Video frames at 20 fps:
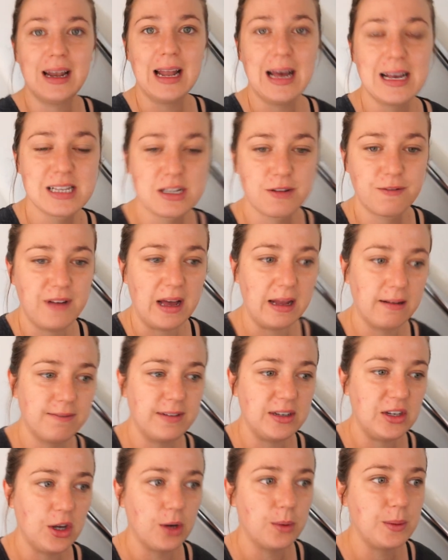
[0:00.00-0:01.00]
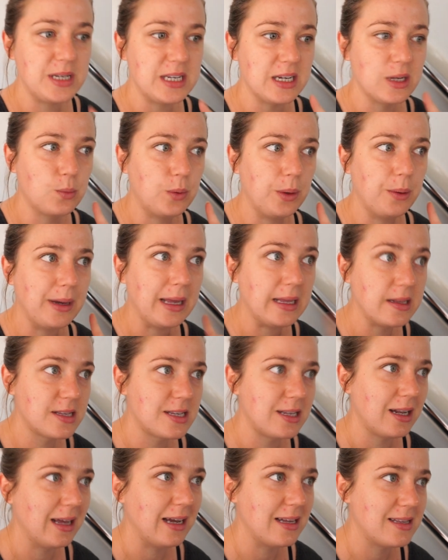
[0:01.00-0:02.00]
last van video we did, we were
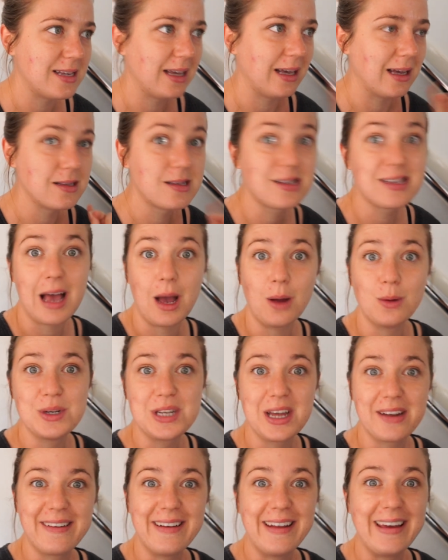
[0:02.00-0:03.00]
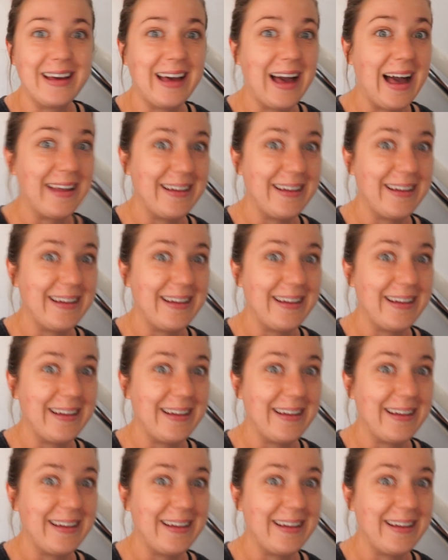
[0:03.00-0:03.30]
insulating and sound deadening,